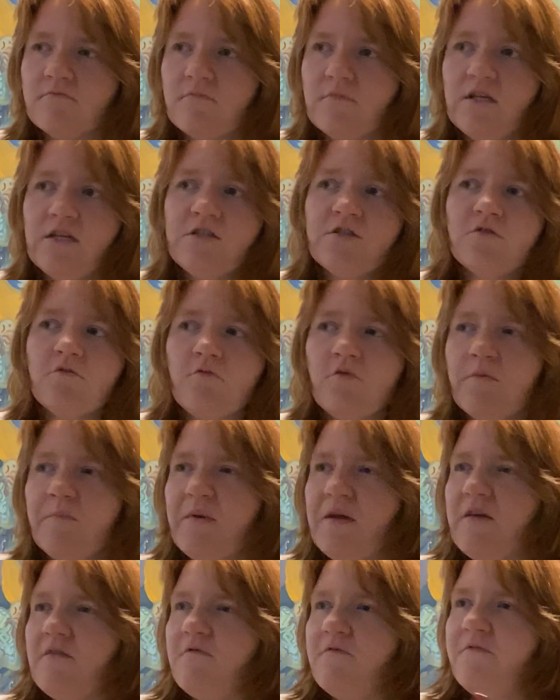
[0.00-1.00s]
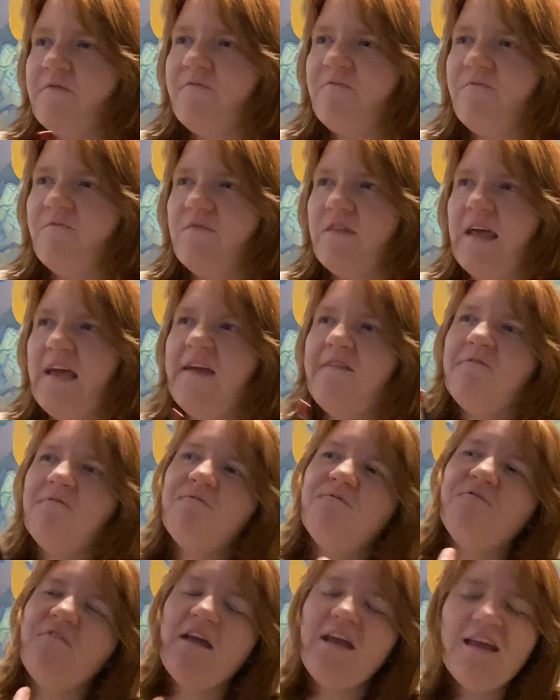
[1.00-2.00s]
this Scorpion, it
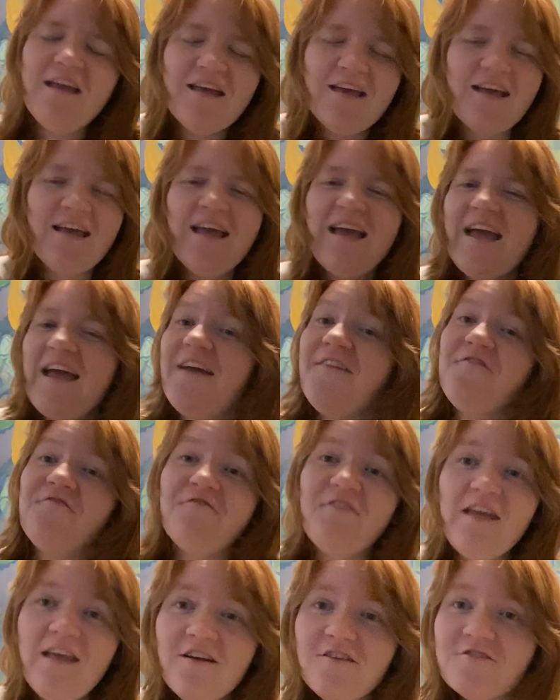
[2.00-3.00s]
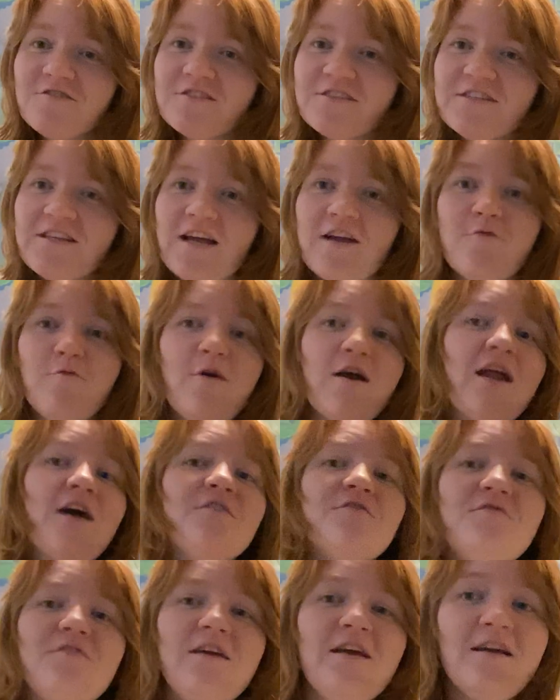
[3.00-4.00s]
feels like what
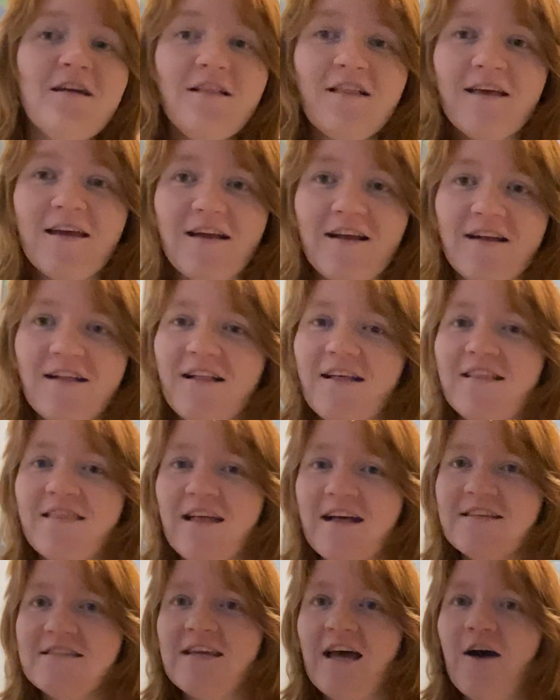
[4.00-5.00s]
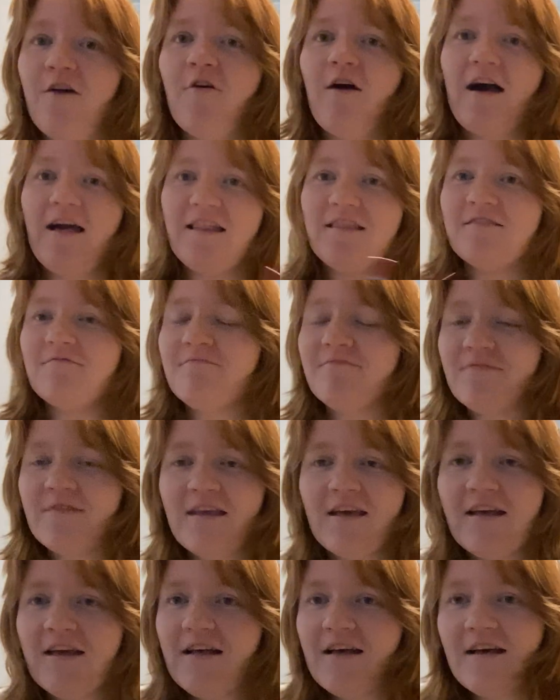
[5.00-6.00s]
I'm feeling. Like that's how
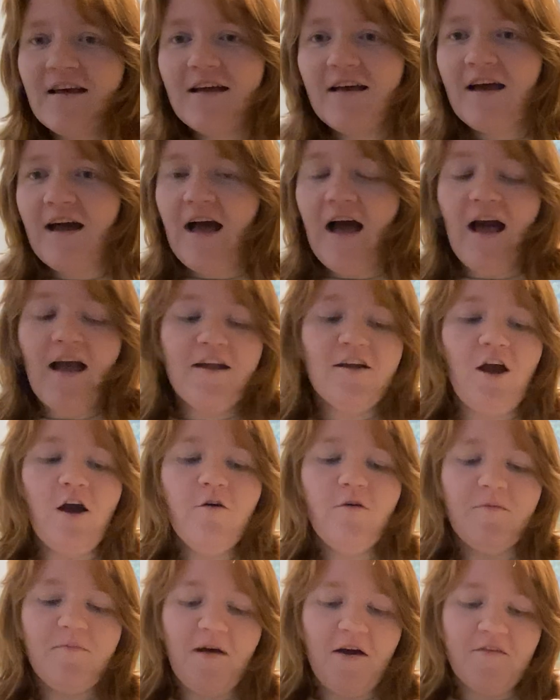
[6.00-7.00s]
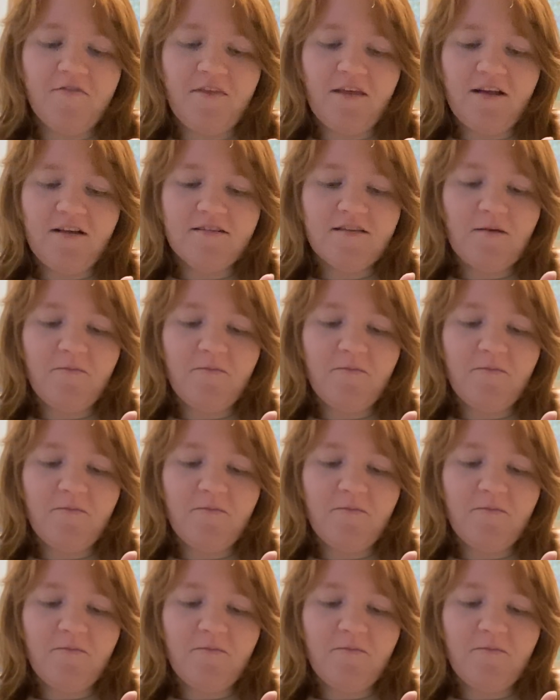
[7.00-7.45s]
I go about things.